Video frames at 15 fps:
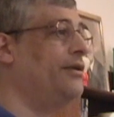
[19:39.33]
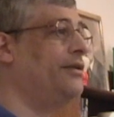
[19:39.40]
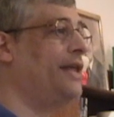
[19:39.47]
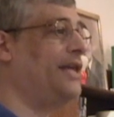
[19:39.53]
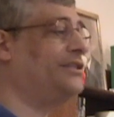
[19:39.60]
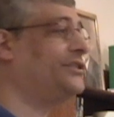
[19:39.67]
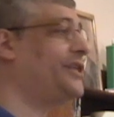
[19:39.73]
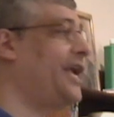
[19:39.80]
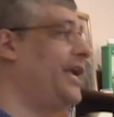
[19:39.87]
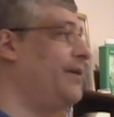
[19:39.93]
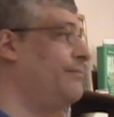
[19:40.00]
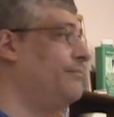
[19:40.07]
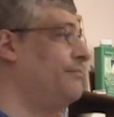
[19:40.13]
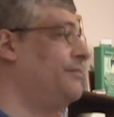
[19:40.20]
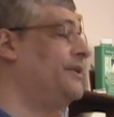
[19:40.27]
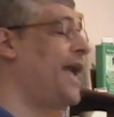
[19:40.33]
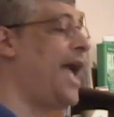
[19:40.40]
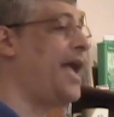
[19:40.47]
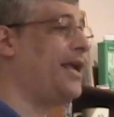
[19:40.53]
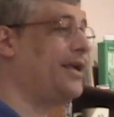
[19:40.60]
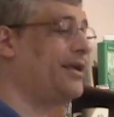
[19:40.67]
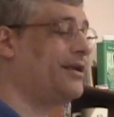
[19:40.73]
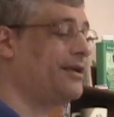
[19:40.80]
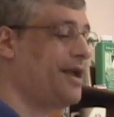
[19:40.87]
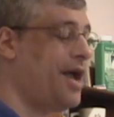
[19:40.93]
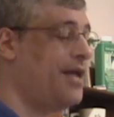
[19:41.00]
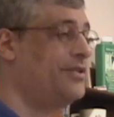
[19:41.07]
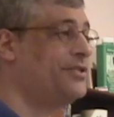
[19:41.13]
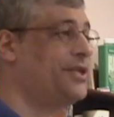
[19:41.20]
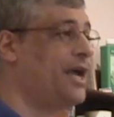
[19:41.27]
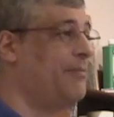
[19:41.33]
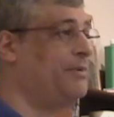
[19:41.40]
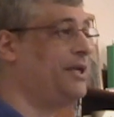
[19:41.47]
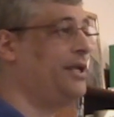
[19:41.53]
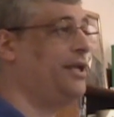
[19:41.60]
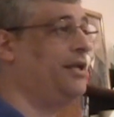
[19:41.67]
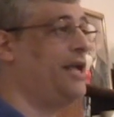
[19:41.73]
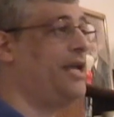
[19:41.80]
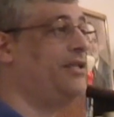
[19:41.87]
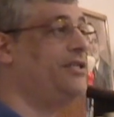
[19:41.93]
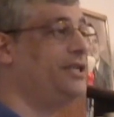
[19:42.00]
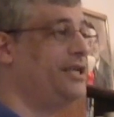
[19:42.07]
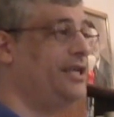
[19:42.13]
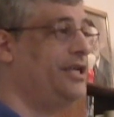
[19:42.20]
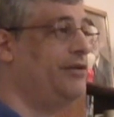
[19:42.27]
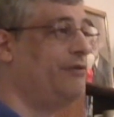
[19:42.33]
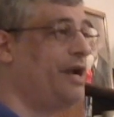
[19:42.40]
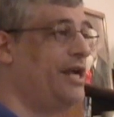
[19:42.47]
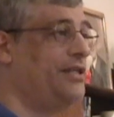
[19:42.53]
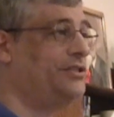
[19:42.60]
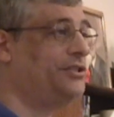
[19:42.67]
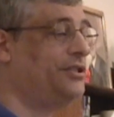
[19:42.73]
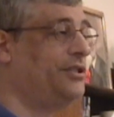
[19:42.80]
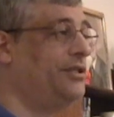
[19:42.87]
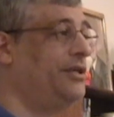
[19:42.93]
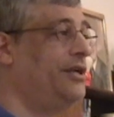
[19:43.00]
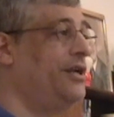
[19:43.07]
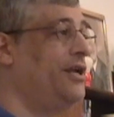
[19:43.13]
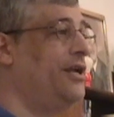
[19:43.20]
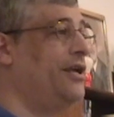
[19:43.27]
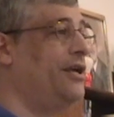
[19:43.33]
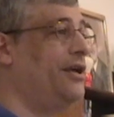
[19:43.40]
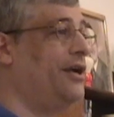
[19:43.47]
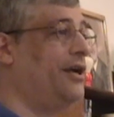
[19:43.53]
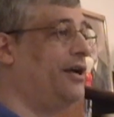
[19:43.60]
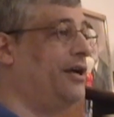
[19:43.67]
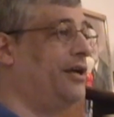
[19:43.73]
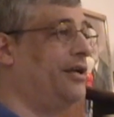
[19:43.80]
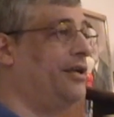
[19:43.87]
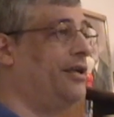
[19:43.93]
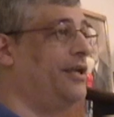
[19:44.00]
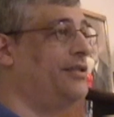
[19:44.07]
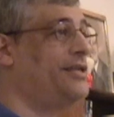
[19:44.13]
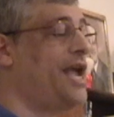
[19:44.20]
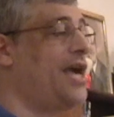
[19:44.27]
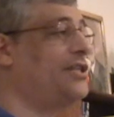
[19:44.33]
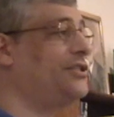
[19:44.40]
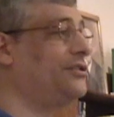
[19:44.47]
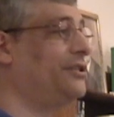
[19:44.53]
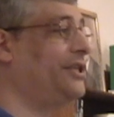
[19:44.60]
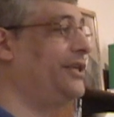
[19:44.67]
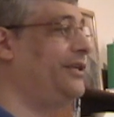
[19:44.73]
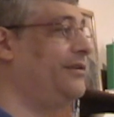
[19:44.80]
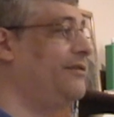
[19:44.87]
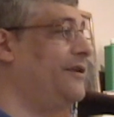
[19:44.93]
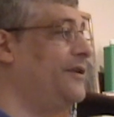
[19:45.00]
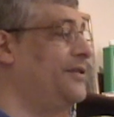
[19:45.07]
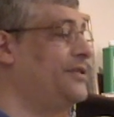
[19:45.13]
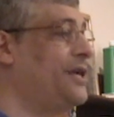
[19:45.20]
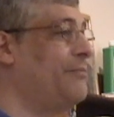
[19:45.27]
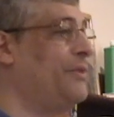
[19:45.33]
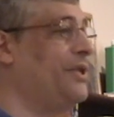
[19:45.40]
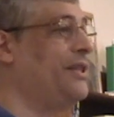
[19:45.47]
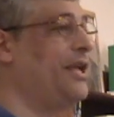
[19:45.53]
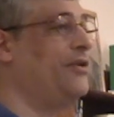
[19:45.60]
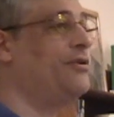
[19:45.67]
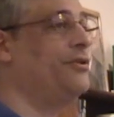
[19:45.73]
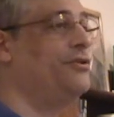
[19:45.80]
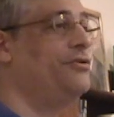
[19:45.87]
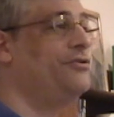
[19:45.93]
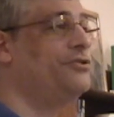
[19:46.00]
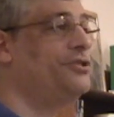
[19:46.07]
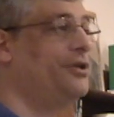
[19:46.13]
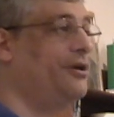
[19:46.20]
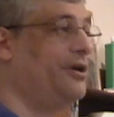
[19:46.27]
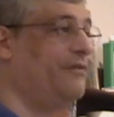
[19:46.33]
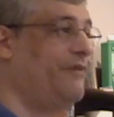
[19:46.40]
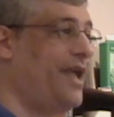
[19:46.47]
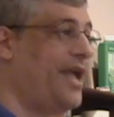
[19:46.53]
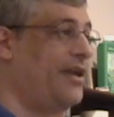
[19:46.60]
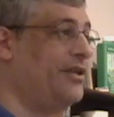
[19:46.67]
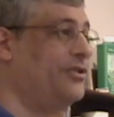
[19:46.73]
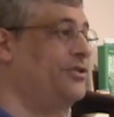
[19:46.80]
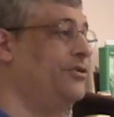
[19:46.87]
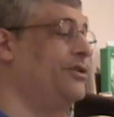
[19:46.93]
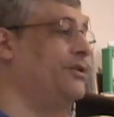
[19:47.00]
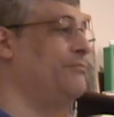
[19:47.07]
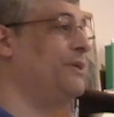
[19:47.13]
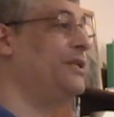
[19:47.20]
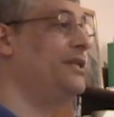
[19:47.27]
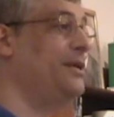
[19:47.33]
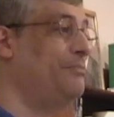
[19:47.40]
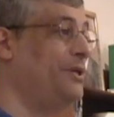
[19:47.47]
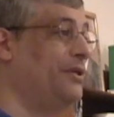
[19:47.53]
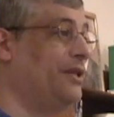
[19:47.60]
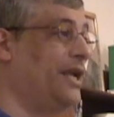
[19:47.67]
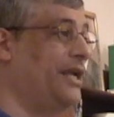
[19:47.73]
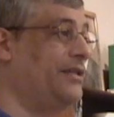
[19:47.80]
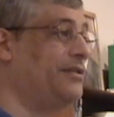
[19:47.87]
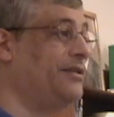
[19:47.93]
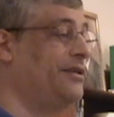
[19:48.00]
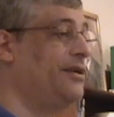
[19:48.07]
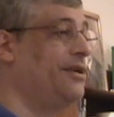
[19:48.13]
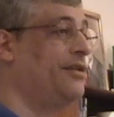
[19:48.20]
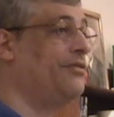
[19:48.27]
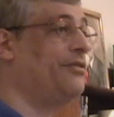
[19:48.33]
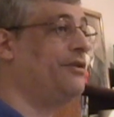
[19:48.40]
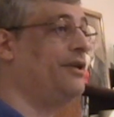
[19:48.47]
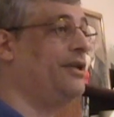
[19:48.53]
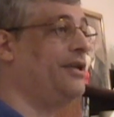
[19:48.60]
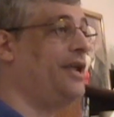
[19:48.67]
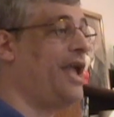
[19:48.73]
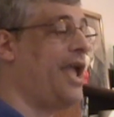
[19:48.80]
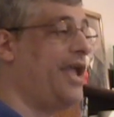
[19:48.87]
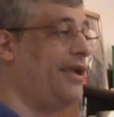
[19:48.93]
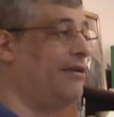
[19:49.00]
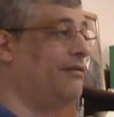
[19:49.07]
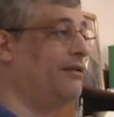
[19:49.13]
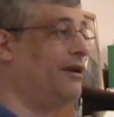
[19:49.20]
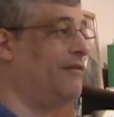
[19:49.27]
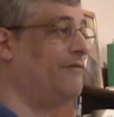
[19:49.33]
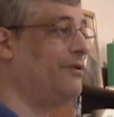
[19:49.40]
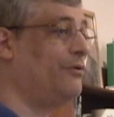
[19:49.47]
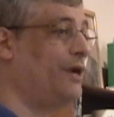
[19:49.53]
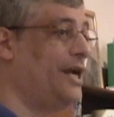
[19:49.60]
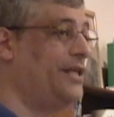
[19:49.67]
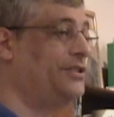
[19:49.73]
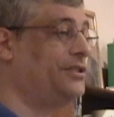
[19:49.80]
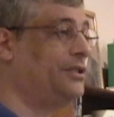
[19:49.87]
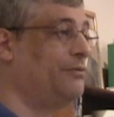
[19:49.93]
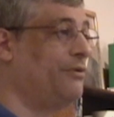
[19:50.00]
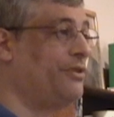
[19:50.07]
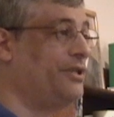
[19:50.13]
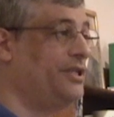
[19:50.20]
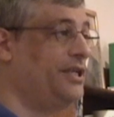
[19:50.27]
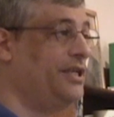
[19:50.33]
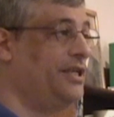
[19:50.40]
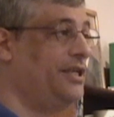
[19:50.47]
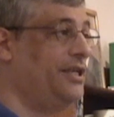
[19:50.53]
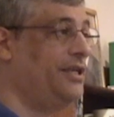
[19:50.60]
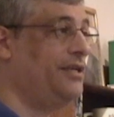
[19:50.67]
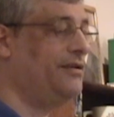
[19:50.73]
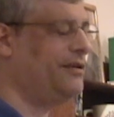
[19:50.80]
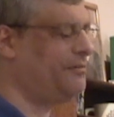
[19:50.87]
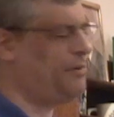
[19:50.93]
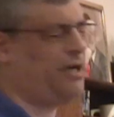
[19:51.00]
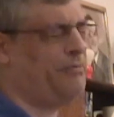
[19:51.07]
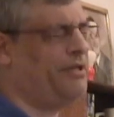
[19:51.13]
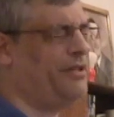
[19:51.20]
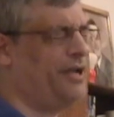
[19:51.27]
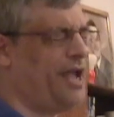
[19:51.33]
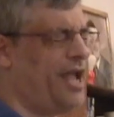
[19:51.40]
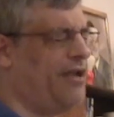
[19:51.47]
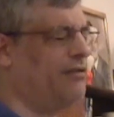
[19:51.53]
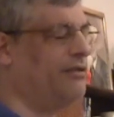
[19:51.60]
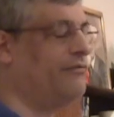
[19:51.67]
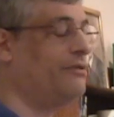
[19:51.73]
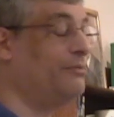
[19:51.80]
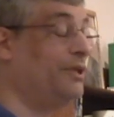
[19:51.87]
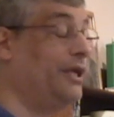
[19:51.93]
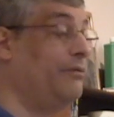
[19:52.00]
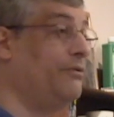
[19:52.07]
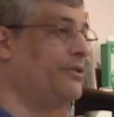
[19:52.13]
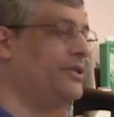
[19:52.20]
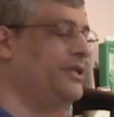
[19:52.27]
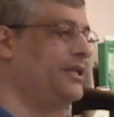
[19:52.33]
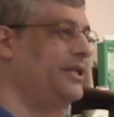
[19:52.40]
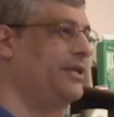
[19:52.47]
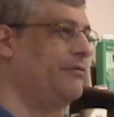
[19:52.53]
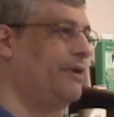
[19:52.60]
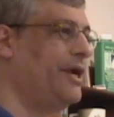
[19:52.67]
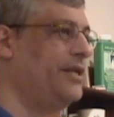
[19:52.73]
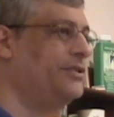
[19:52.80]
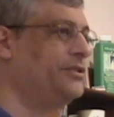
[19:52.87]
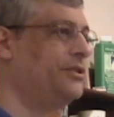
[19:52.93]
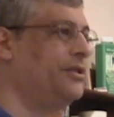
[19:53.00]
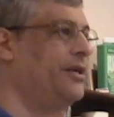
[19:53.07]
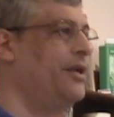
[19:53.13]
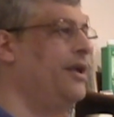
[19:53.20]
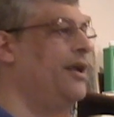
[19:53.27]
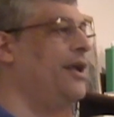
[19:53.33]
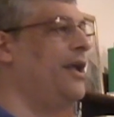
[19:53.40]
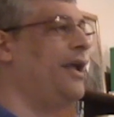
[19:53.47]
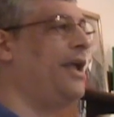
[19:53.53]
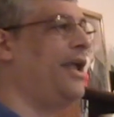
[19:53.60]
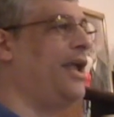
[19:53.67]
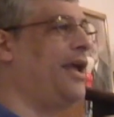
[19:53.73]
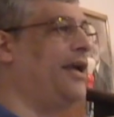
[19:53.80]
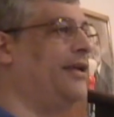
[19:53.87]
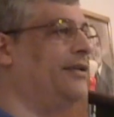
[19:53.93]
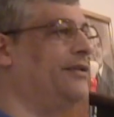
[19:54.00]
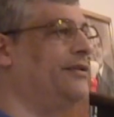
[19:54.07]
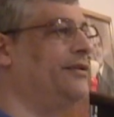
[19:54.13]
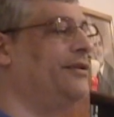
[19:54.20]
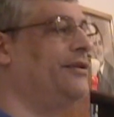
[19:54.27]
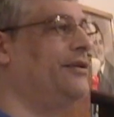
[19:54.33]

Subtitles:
That same concept in a DE razor is actually something that you can use to your advantage. You can manipulate the angle of the razor with the angle of the blade with a DE razor, and